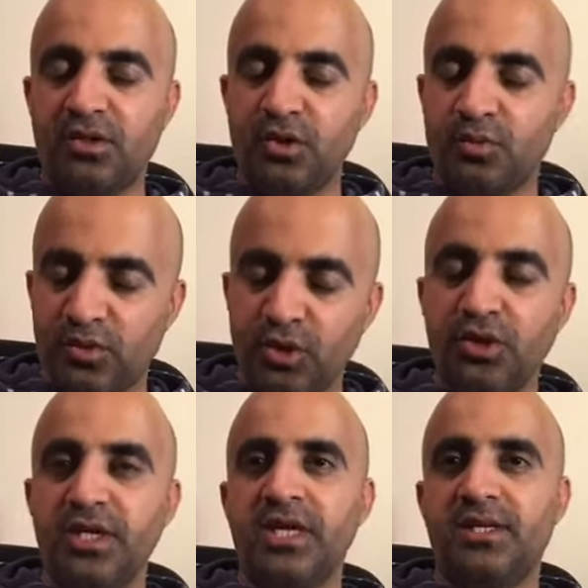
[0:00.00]
do
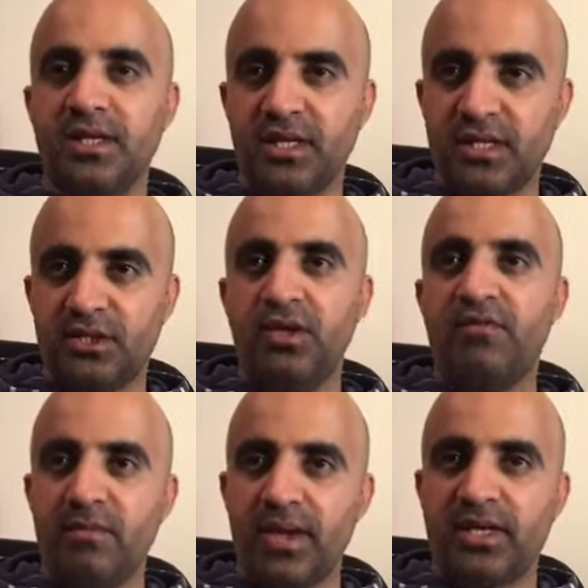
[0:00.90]
you need to
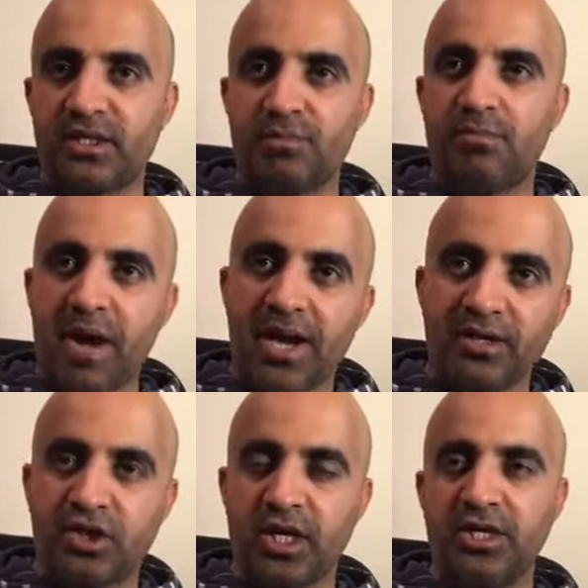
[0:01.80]
even make some
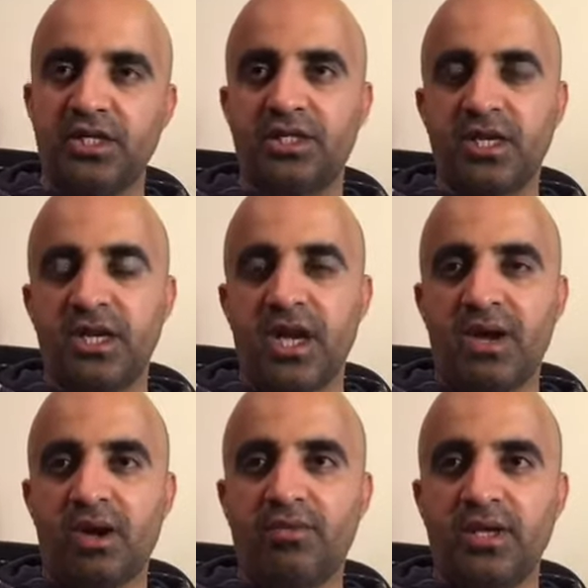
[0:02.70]
minor changes
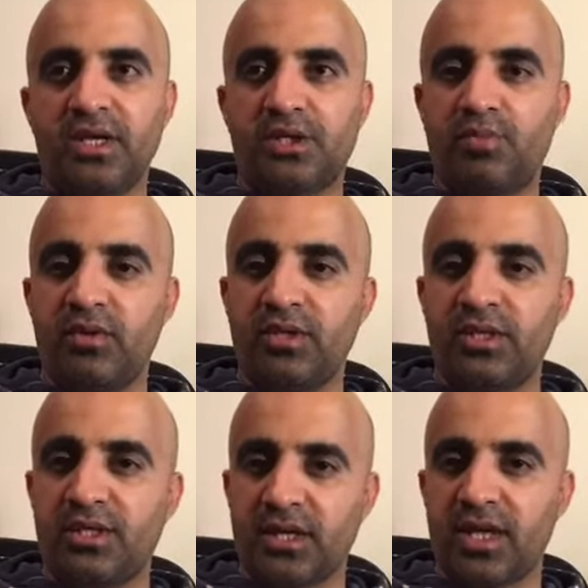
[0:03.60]
around the
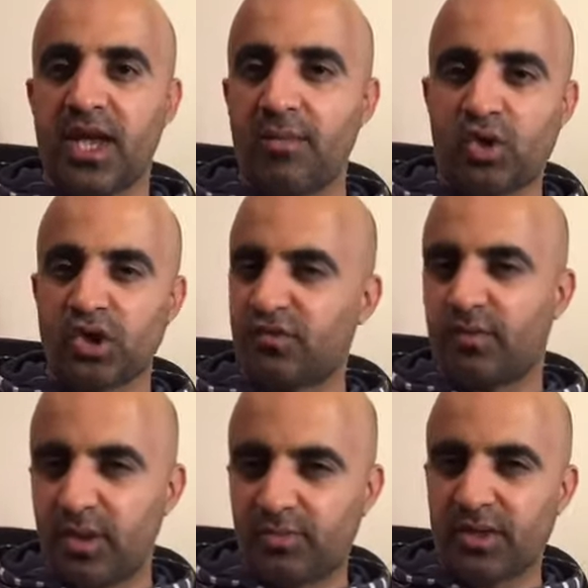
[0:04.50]
experiences at the airports for
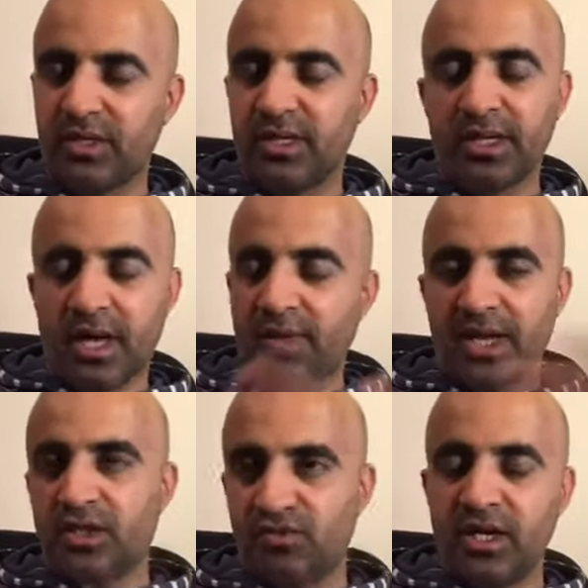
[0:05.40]
people? And
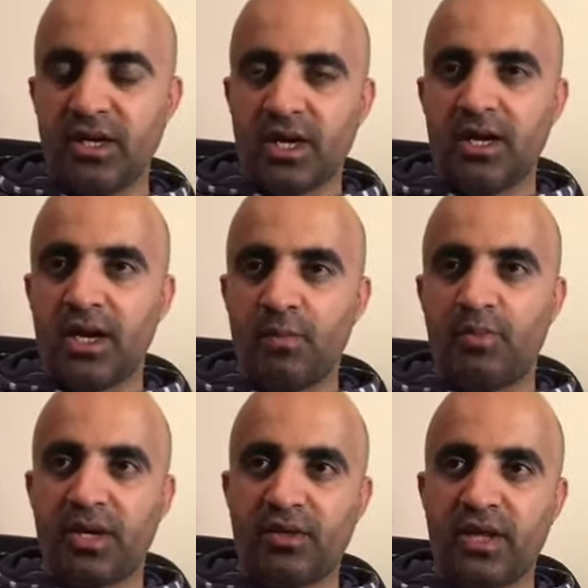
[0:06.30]
that's really a
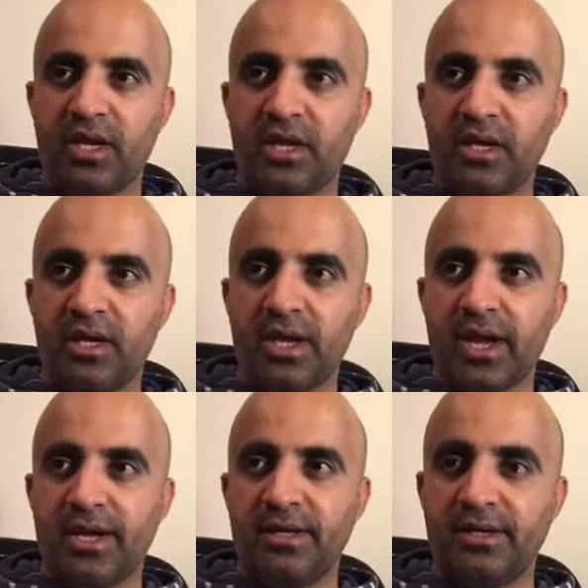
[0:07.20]
big thing.
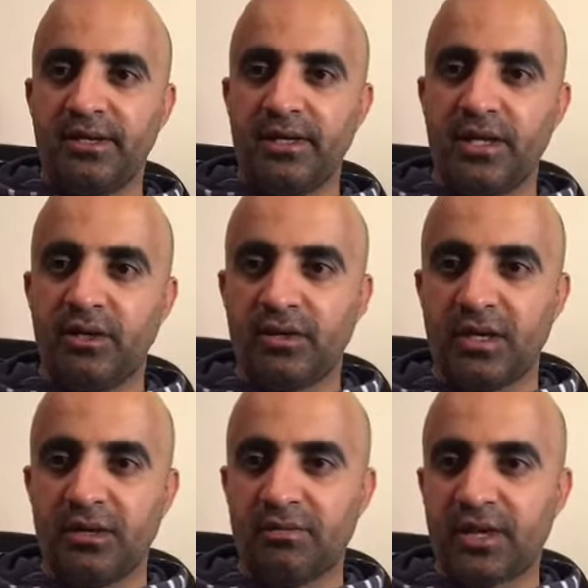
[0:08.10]
And, you know,
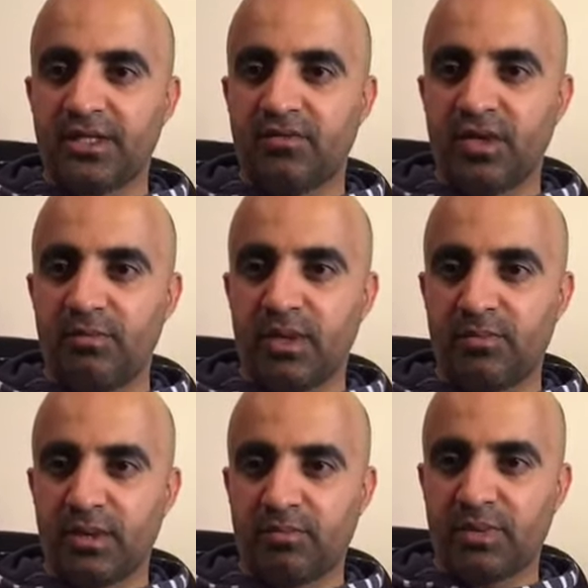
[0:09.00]
that's a really big
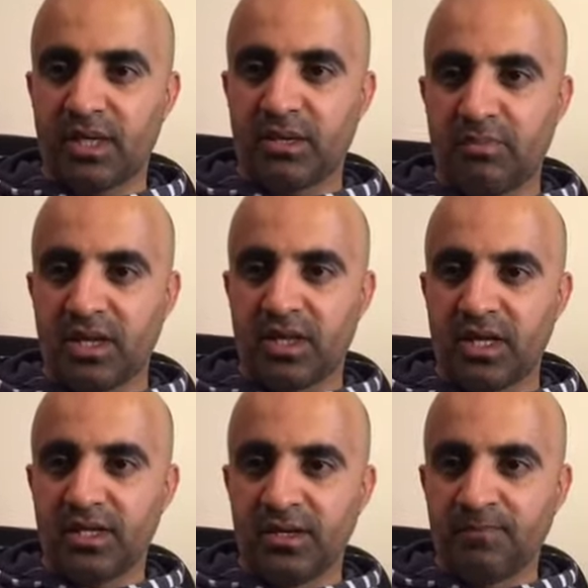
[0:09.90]
thing.
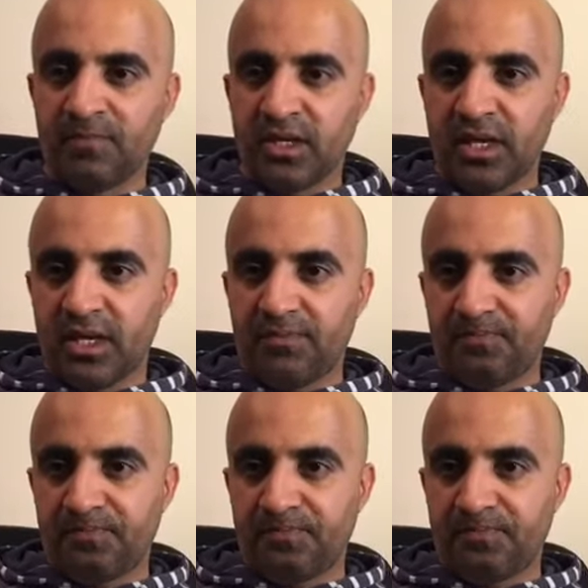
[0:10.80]
I